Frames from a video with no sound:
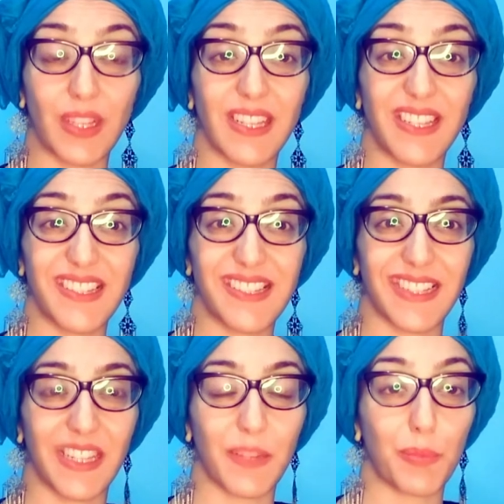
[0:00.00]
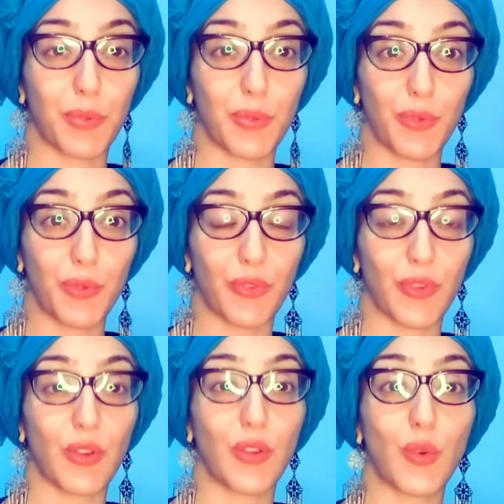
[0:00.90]
can easily
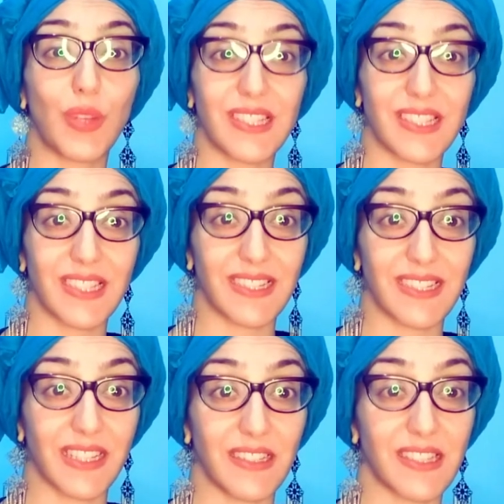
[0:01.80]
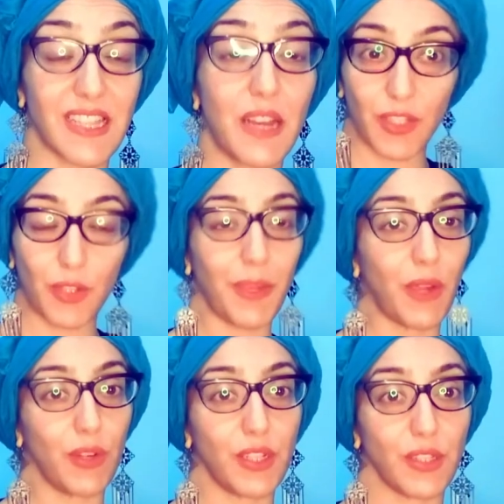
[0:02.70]
improve your listening skills. So you
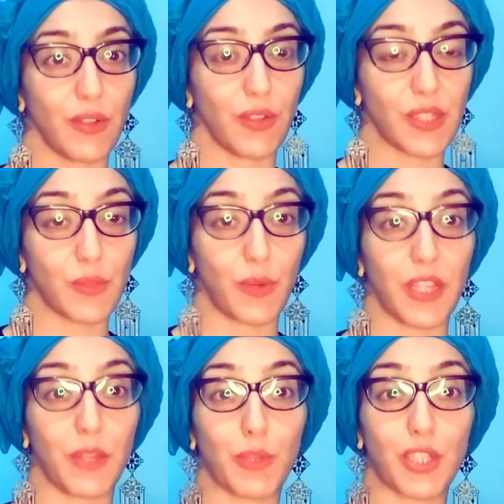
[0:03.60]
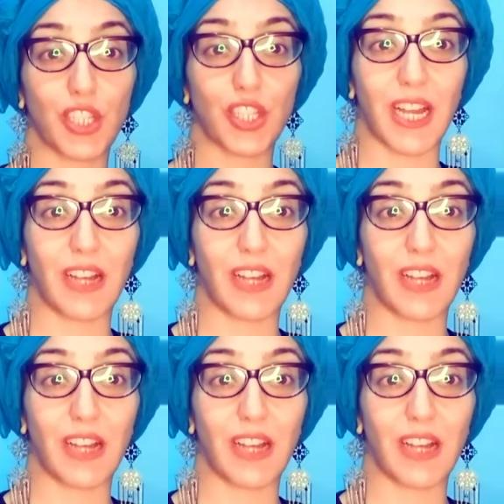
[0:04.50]
may already know this one, the British